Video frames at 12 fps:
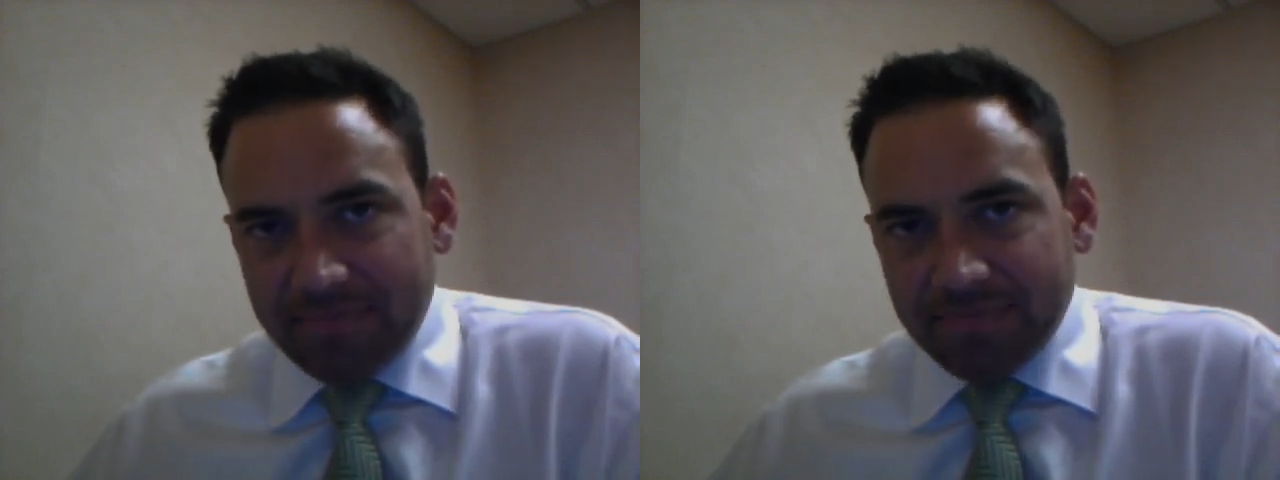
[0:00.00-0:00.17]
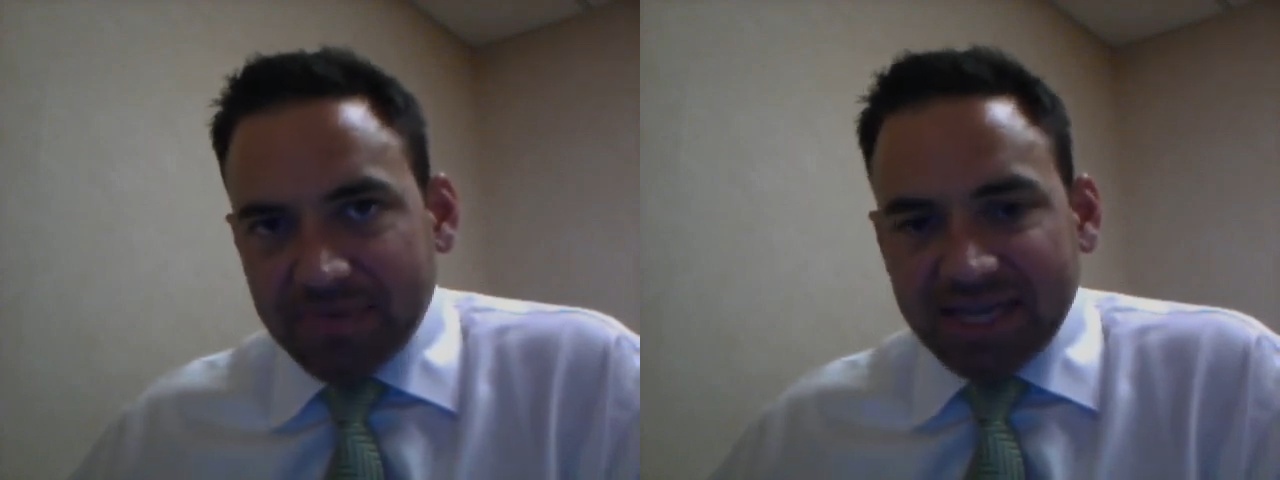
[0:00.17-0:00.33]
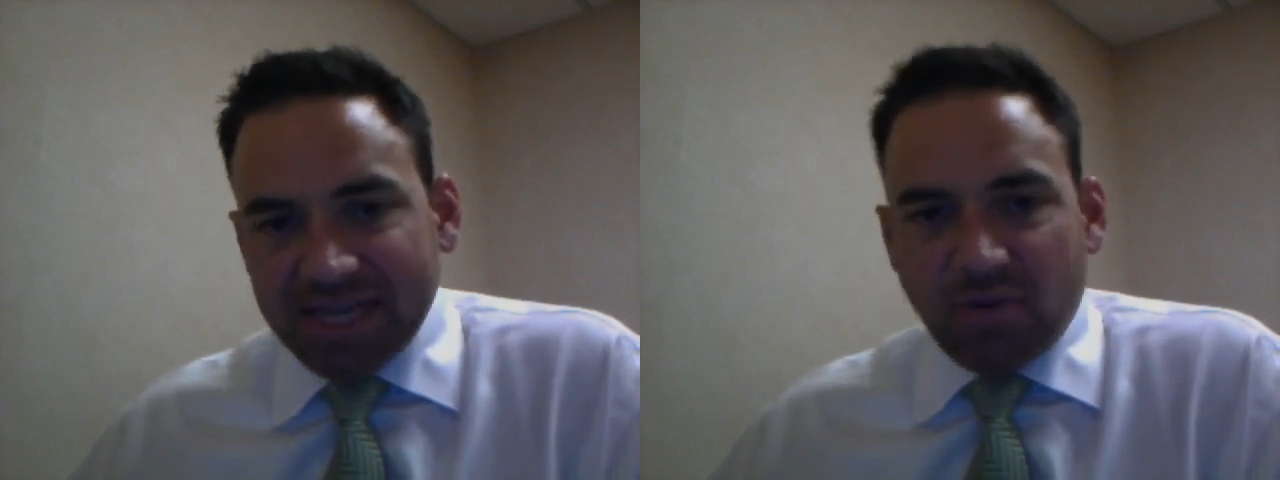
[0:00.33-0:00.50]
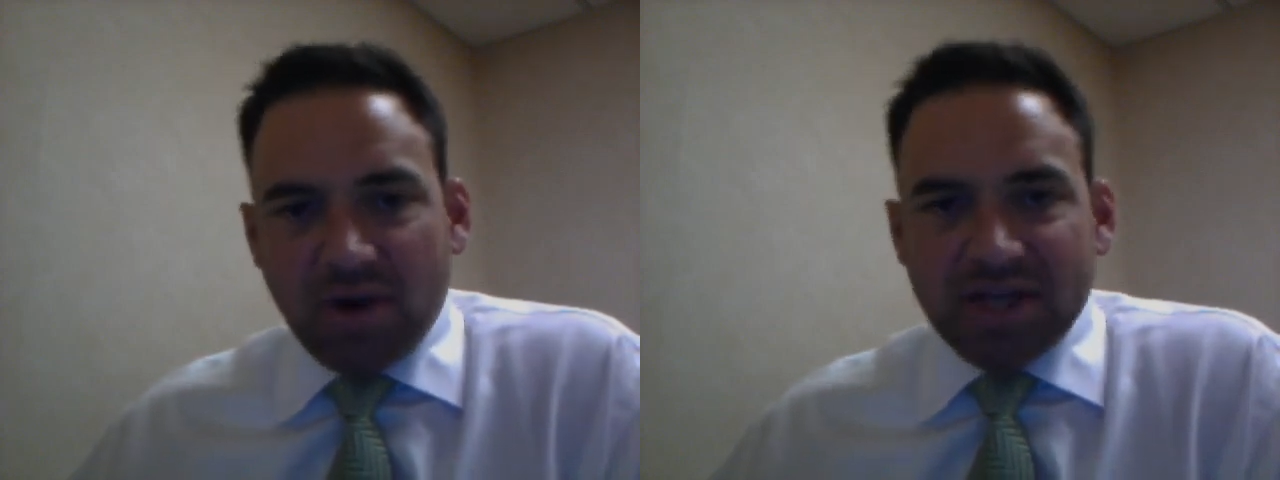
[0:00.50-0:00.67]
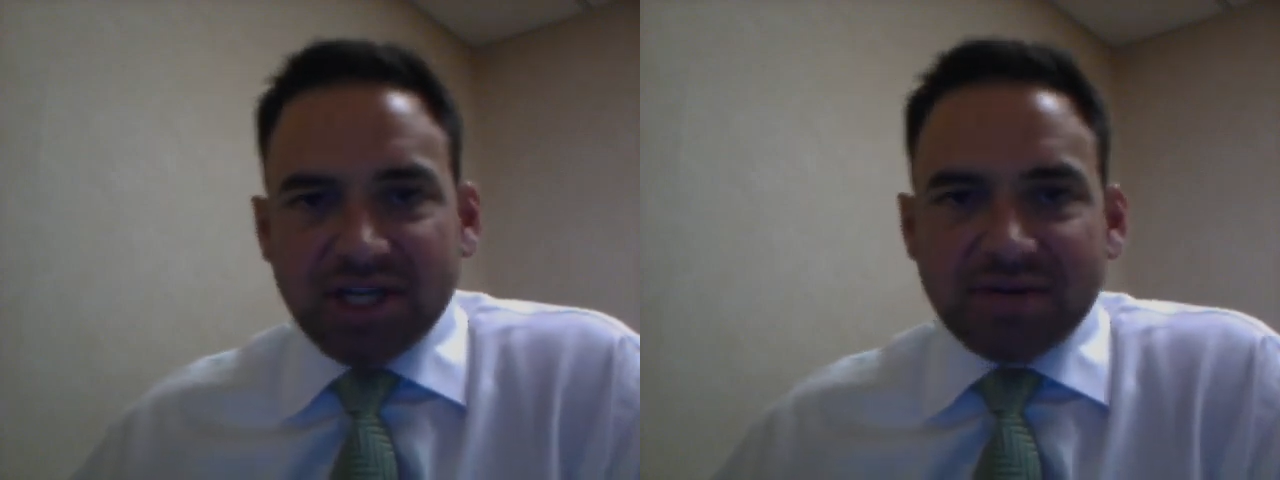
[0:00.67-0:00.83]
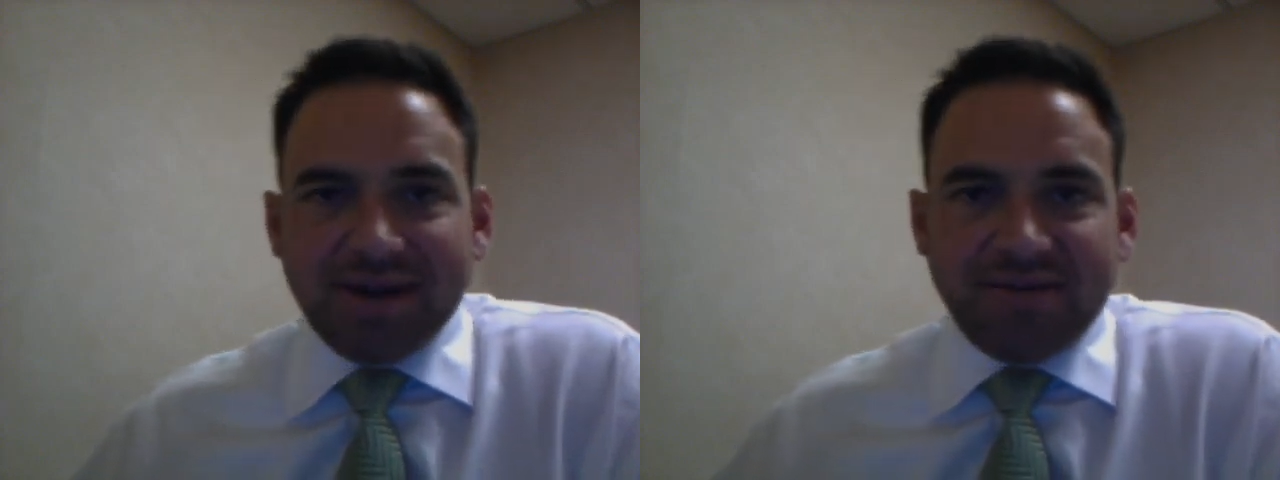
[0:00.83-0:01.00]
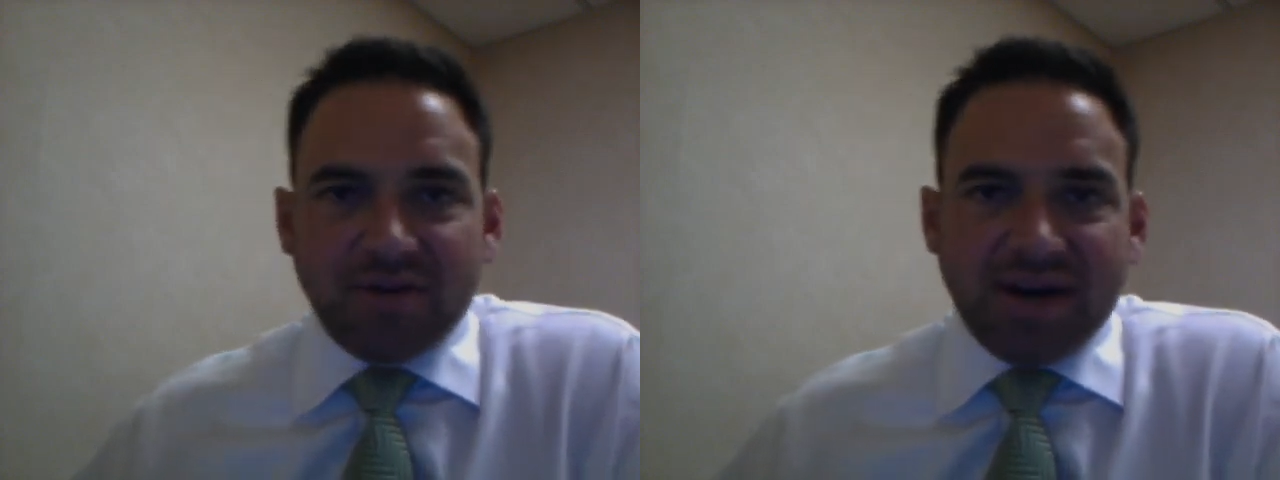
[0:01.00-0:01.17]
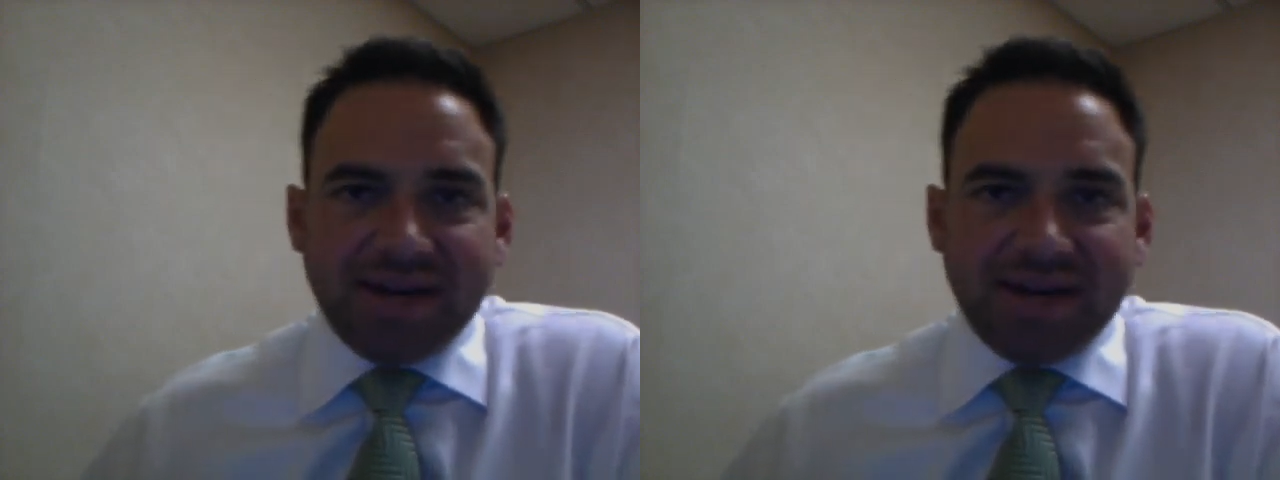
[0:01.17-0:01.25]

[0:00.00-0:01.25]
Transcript: Thanks for watching. Have a great